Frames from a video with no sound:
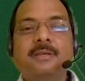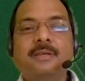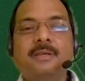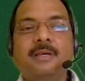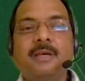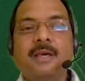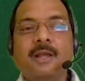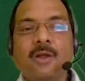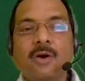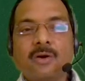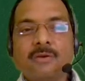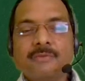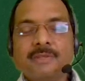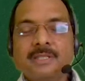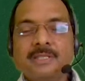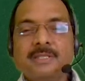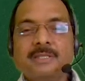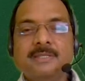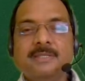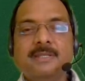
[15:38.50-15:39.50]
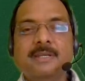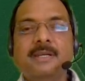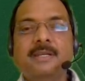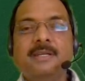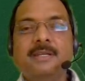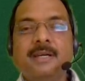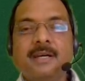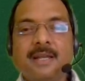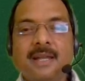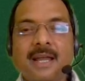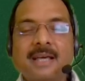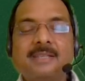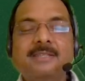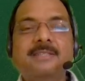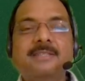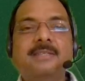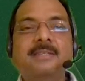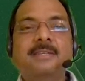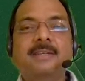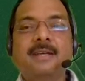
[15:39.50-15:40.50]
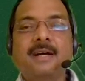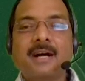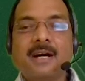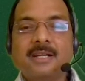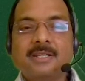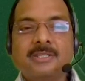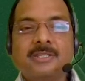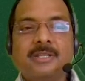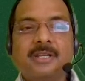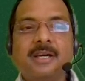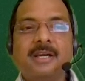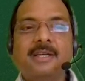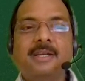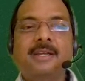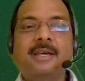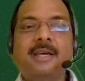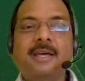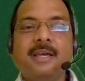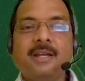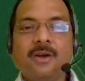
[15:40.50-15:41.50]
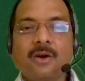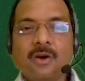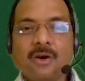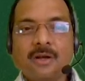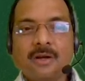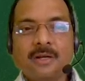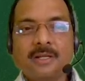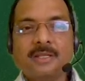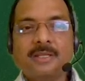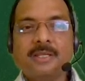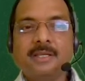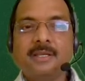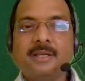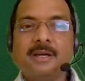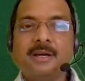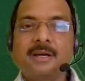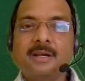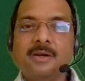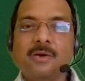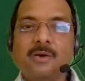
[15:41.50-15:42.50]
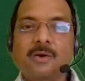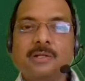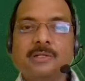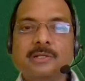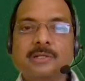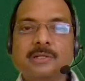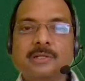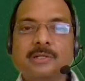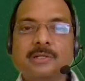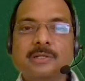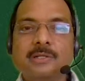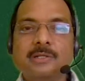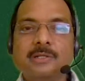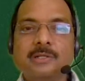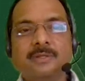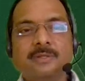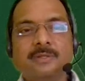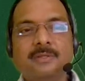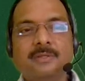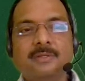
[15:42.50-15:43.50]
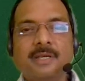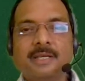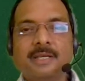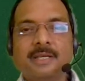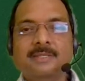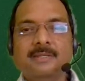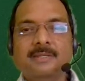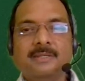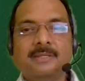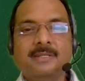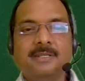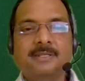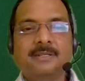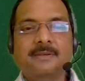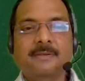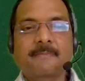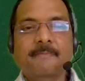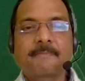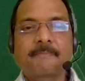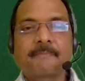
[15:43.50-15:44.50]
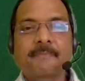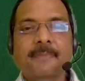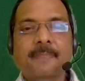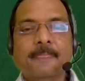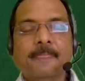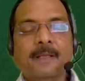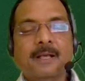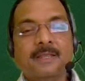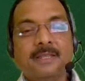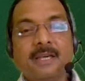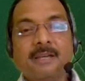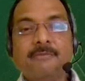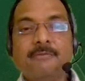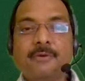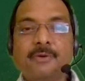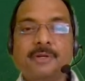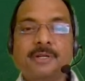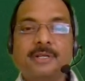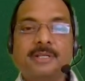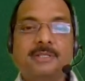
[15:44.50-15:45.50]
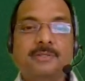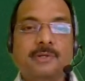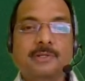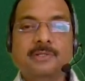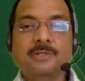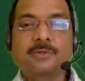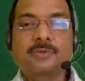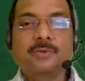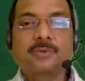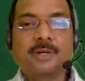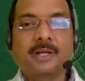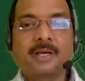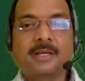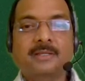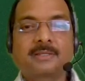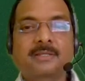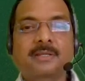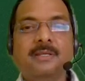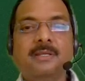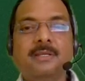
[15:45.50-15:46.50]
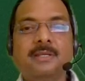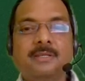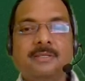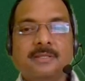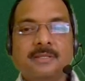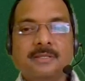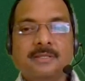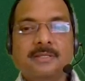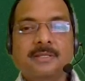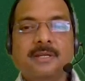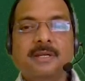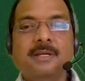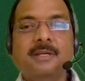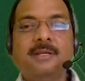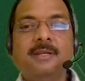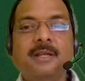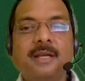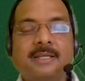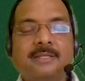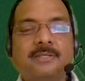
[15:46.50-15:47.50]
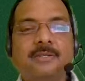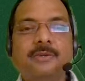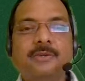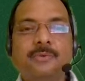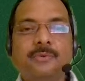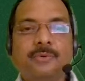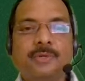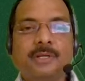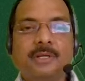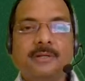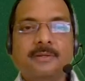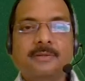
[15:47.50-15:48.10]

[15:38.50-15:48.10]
Along with cystine, lysine, arginine and ornithine are also excreted. Therefore, it is also known as cystine lysinuria.